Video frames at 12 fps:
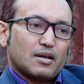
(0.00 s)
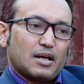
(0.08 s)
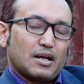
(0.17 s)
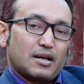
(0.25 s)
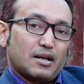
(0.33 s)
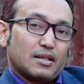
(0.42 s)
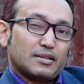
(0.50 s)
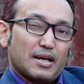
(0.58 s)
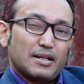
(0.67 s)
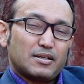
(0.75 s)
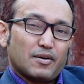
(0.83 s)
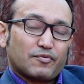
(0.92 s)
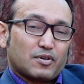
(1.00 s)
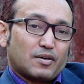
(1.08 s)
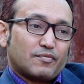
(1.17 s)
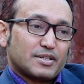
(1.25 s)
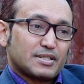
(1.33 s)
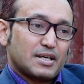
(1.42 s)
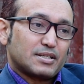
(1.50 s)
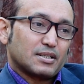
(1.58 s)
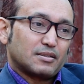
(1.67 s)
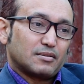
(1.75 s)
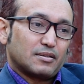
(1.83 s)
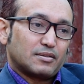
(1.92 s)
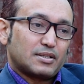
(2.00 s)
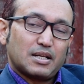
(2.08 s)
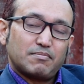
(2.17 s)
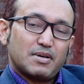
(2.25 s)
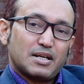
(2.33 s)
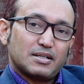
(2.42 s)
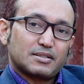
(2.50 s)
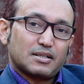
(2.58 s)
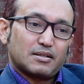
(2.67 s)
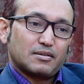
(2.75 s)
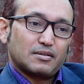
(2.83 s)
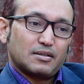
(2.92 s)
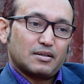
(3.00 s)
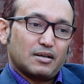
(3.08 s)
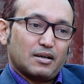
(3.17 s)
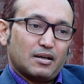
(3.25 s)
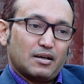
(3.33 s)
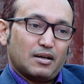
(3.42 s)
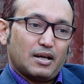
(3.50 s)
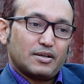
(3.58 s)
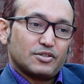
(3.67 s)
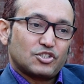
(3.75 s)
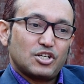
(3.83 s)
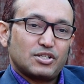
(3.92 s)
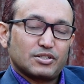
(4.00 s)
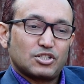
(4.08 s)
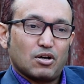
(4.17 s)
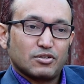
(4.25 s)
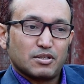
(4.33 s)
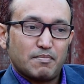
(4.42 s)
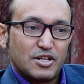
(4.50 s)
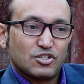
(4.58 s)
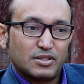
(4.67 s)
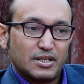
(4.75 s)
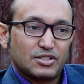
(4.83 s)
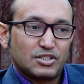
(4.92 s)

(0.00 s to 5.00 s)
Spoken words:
and at the end of conversation, 10 minutes, and she also mentioned that